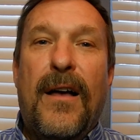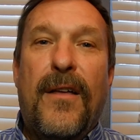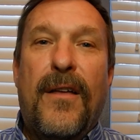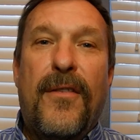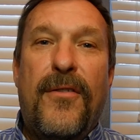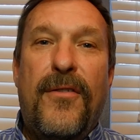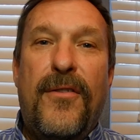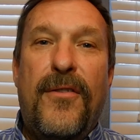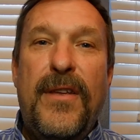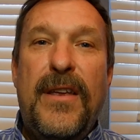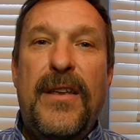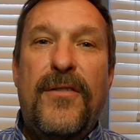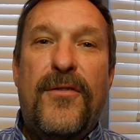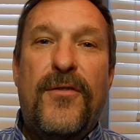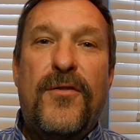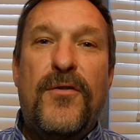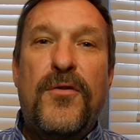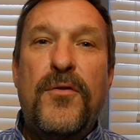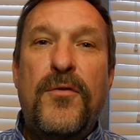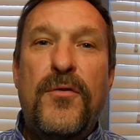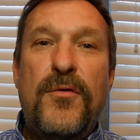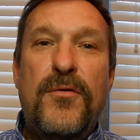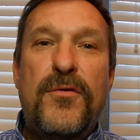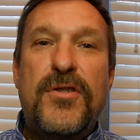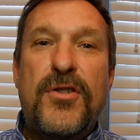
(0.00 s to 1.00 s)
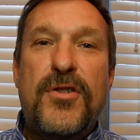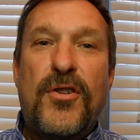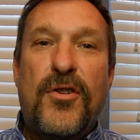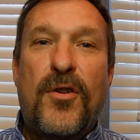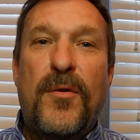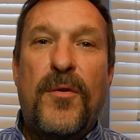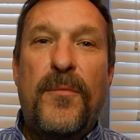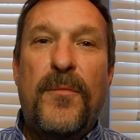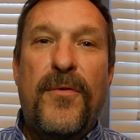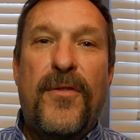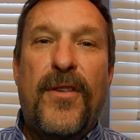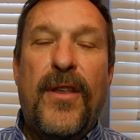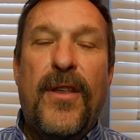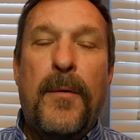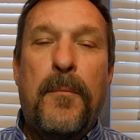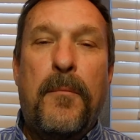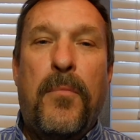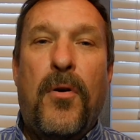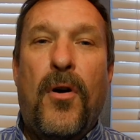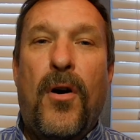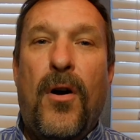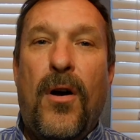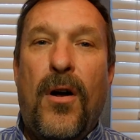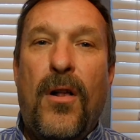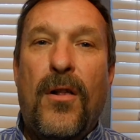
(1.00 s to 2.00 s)
These two terms that
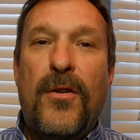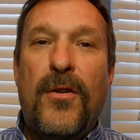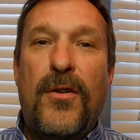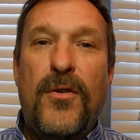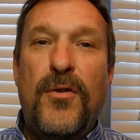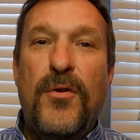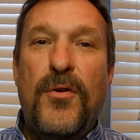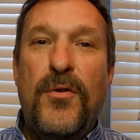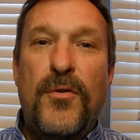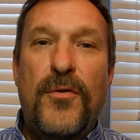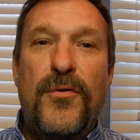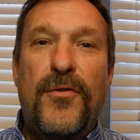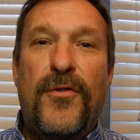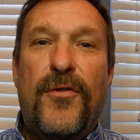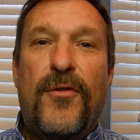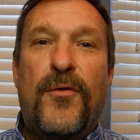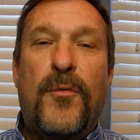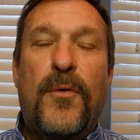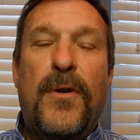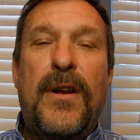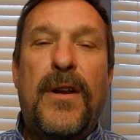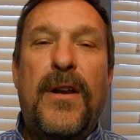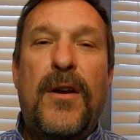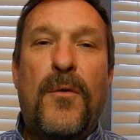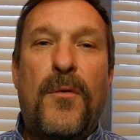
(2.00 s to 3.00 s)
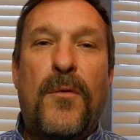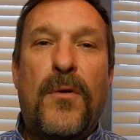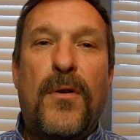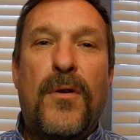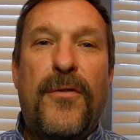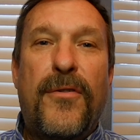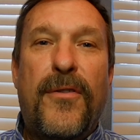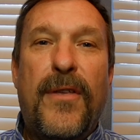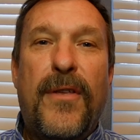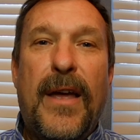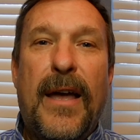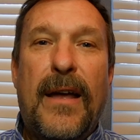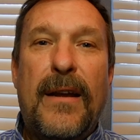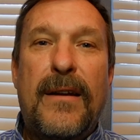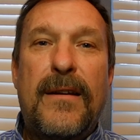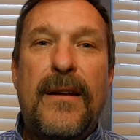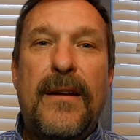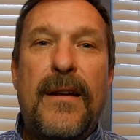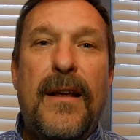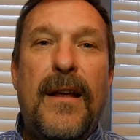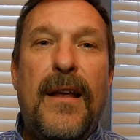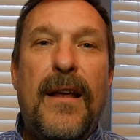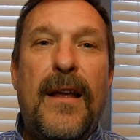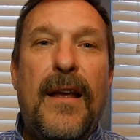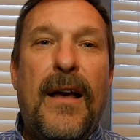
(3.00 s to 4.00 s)
Paul used when he wrote that
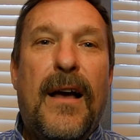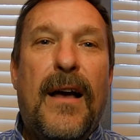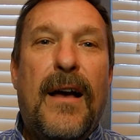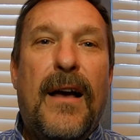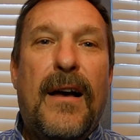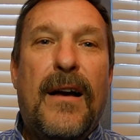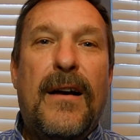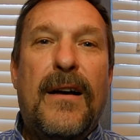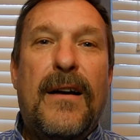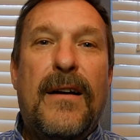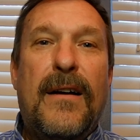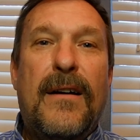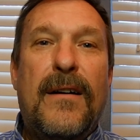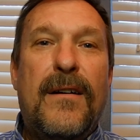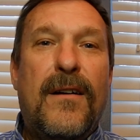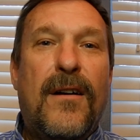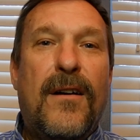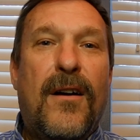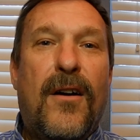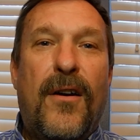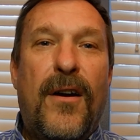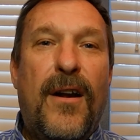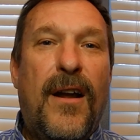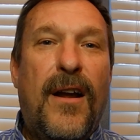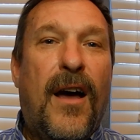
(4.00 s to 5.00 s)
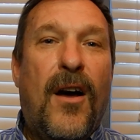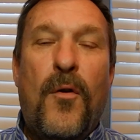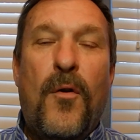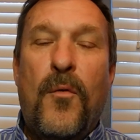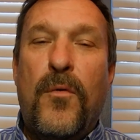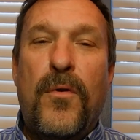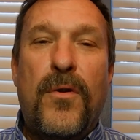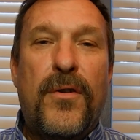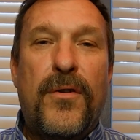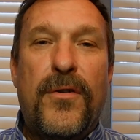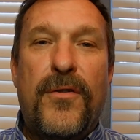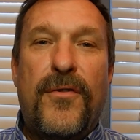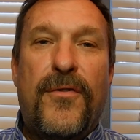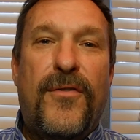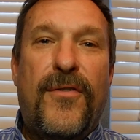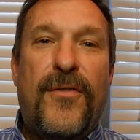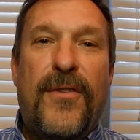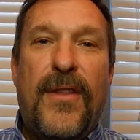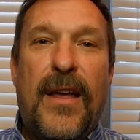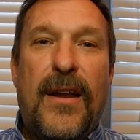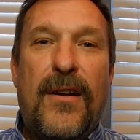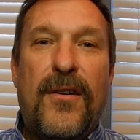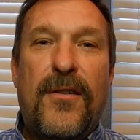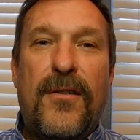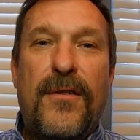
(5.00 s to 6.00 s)
are not words
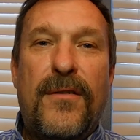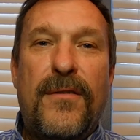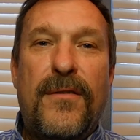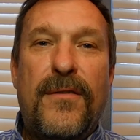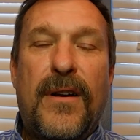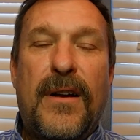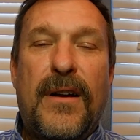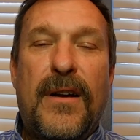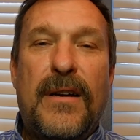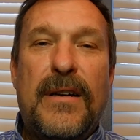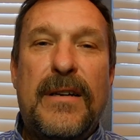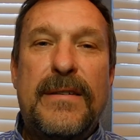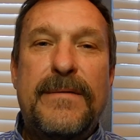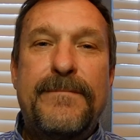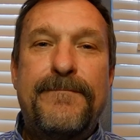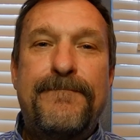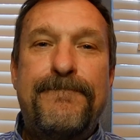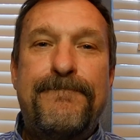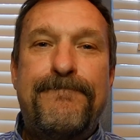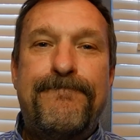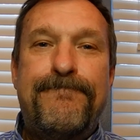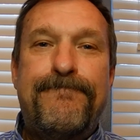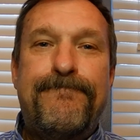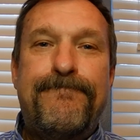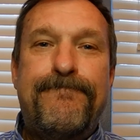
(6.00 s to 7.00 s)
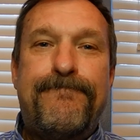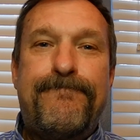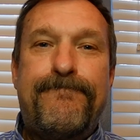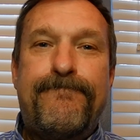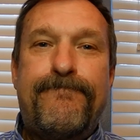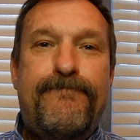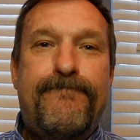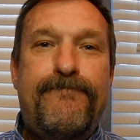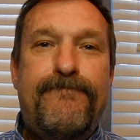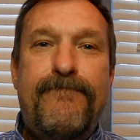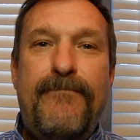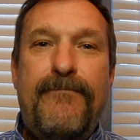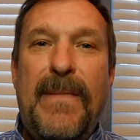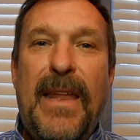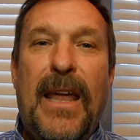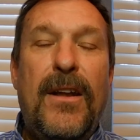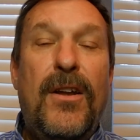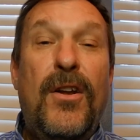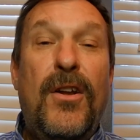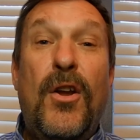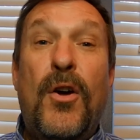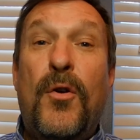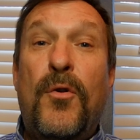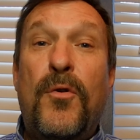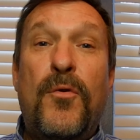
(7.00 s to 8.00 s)
that are
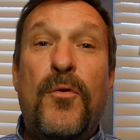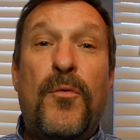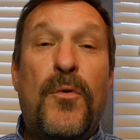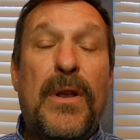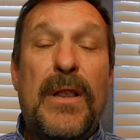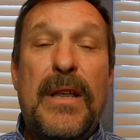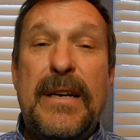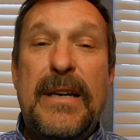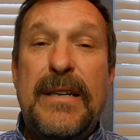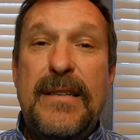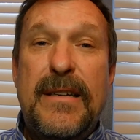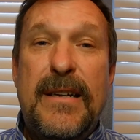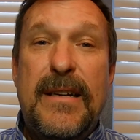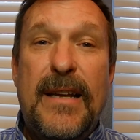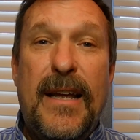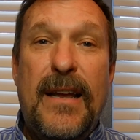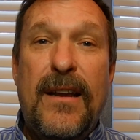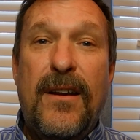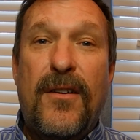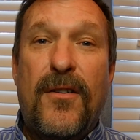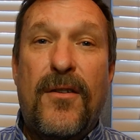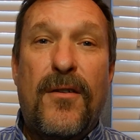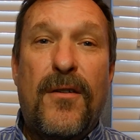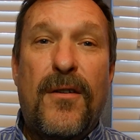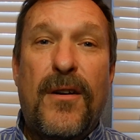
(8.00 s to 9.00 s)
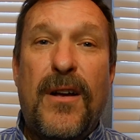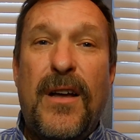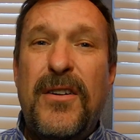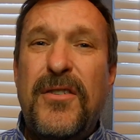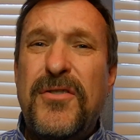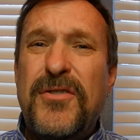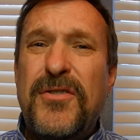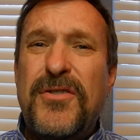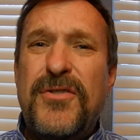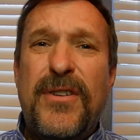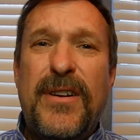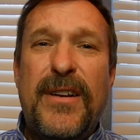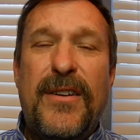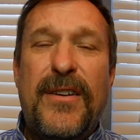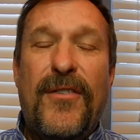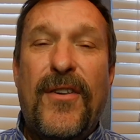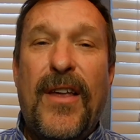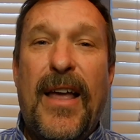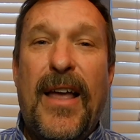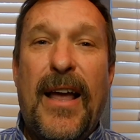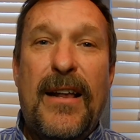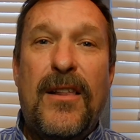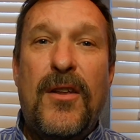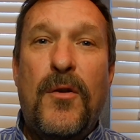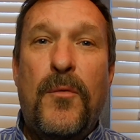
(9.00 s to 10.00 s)
known really today or understood
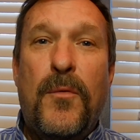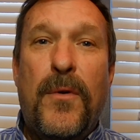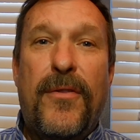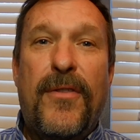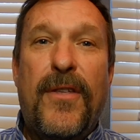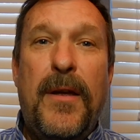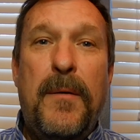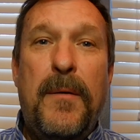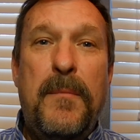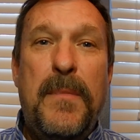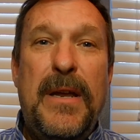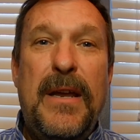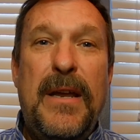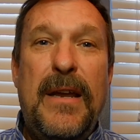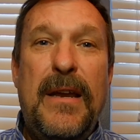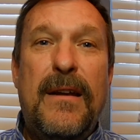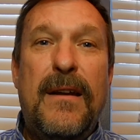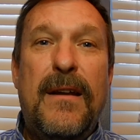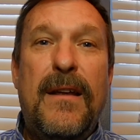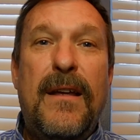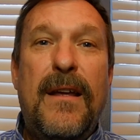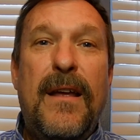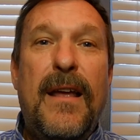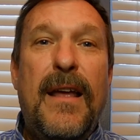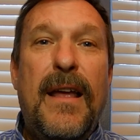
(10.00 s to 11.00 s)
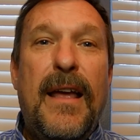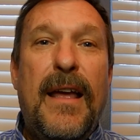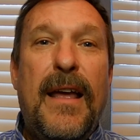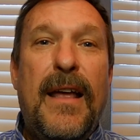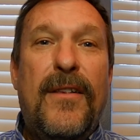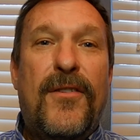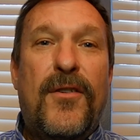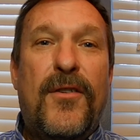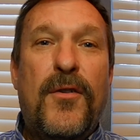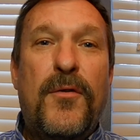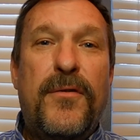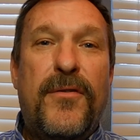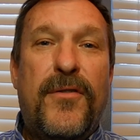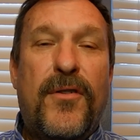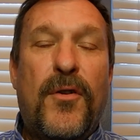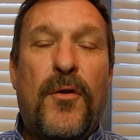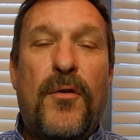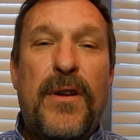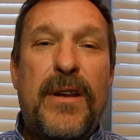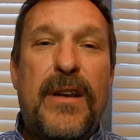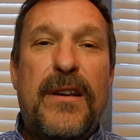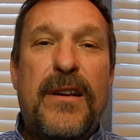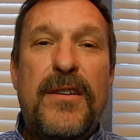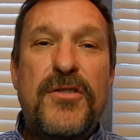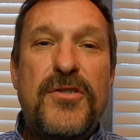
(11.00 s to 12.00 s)
exactly what they mean. And so it was
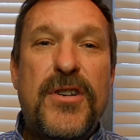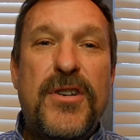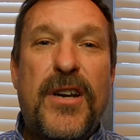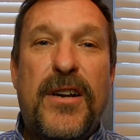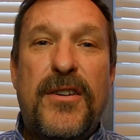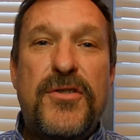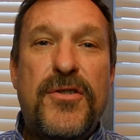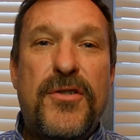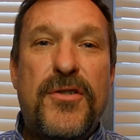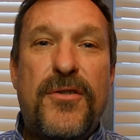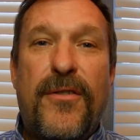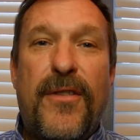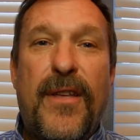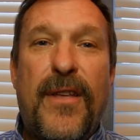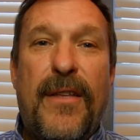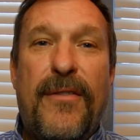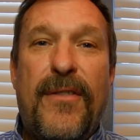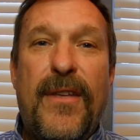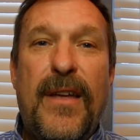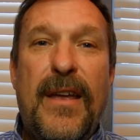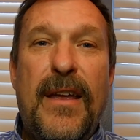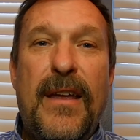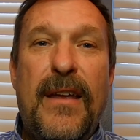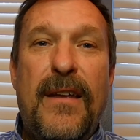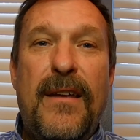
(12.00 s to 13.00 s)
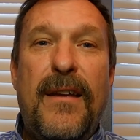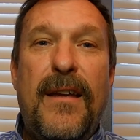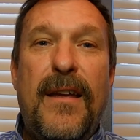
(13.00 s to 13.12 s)
only conjecture that they,